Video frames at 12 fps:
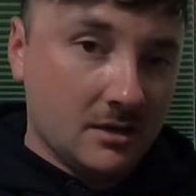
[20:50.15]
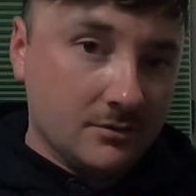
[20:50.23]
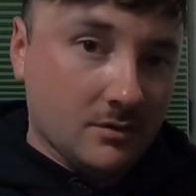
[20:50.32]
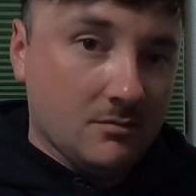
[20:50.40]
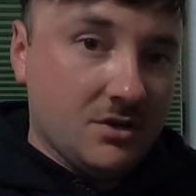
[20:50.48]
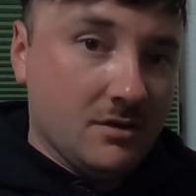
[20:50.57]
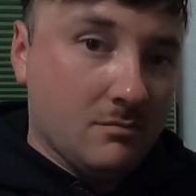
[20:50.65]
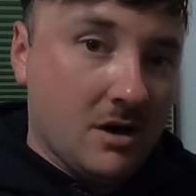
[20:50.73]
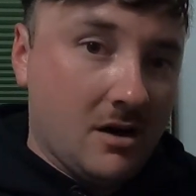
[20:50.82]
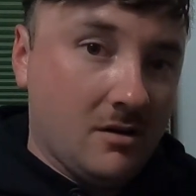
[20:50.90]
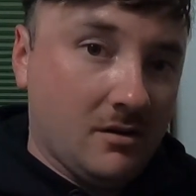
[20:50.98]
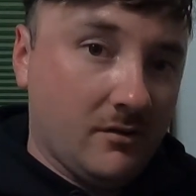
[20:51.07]
So it'll be
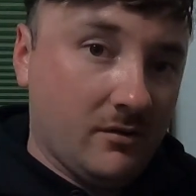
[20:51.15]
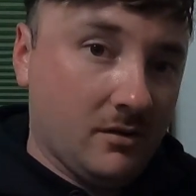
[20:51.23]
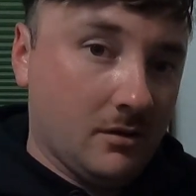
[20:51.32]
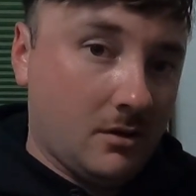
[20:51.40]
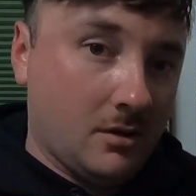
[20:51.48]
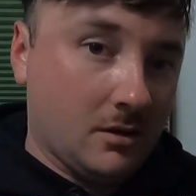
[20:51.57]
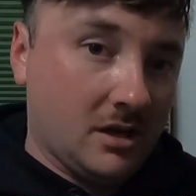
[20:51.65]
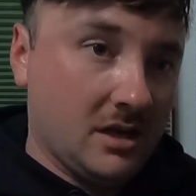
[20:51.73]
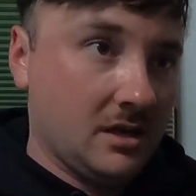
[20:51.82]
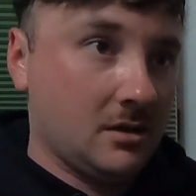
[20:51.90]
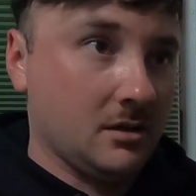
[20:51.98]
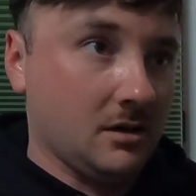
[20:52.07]
about a foot long
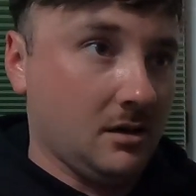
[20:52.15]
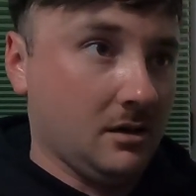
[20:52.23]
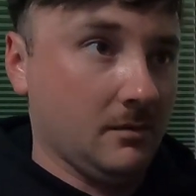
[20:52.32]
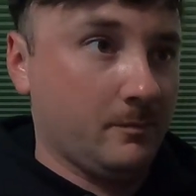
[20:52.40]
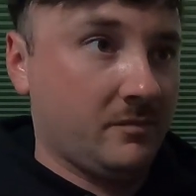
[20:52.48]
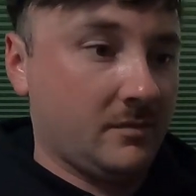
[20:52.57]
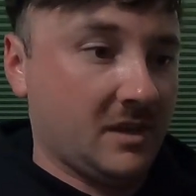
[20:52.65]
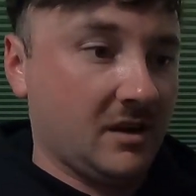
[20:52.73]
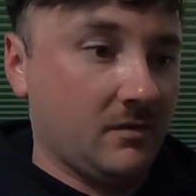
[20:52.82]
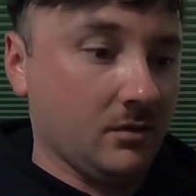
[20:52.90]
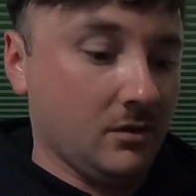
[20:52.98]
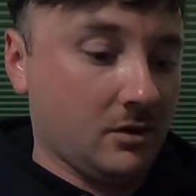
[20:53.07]

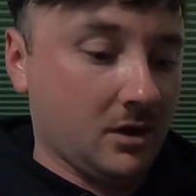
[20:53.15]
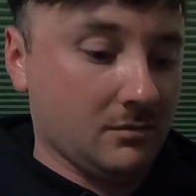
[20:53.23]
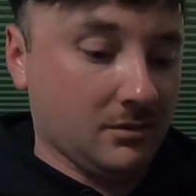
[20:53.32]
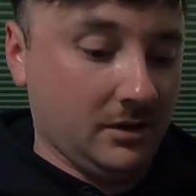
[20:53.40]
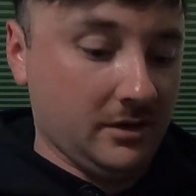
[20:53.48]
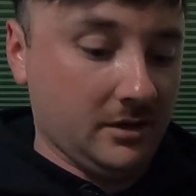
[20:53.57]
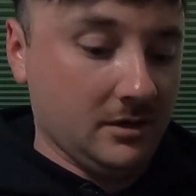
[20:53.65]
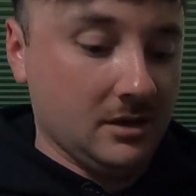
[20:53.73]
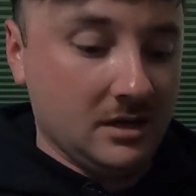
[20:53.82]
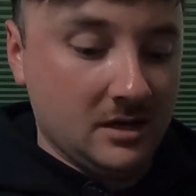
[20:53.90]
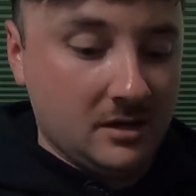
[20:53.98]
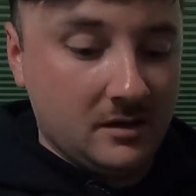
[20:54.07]
fluorocarbon leader,